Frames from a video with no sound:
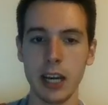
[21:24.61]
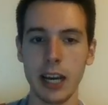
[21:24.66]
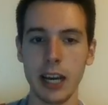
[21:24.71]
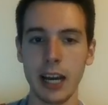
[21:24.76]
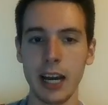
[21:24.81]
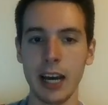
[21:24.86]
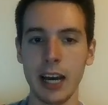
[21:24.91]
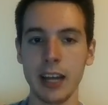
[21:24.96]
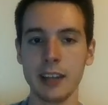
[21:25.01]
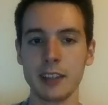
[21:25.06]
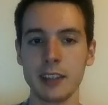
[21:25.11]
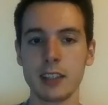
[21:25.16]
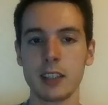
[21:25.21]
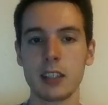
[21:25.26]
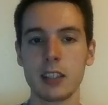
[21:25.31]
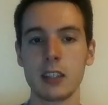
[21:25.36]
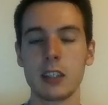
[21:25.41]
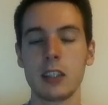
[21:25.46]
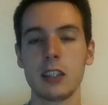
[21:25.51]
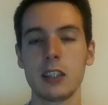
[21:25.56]
and
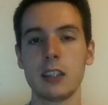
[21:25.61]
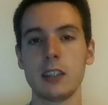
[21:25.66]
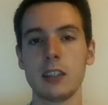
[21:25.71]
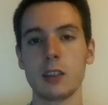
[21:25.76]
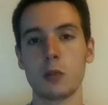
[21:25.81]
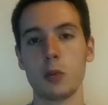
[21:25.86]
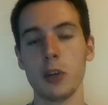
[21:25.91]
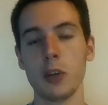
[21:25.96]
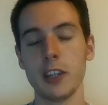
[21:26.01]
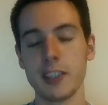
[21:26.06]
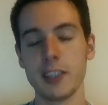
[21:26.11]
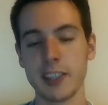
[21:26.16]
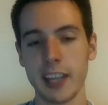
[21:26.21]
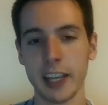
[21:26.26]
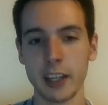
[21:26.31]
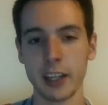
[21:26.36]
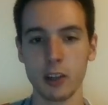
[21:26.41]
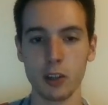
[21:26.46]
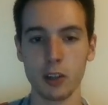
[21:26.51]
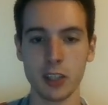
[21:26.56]
the queen is
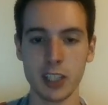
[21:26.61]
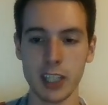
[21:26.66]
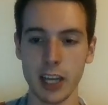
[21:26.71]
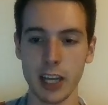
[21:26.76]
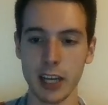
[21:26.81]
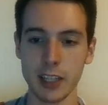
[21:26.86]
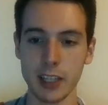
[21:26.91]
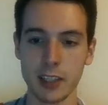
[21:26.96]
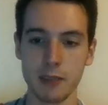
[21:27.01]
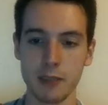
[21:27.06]
hanging on d8.